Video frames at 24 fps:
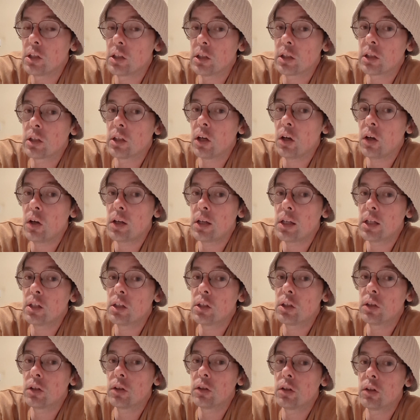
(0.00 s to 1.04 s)
to go
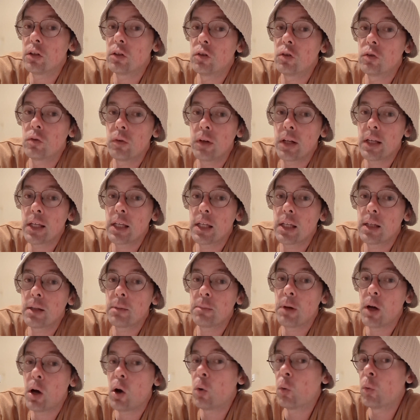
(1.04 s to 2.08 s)
into the
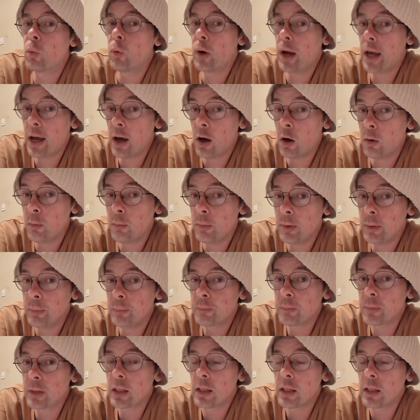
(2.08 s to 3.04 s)
dream realm,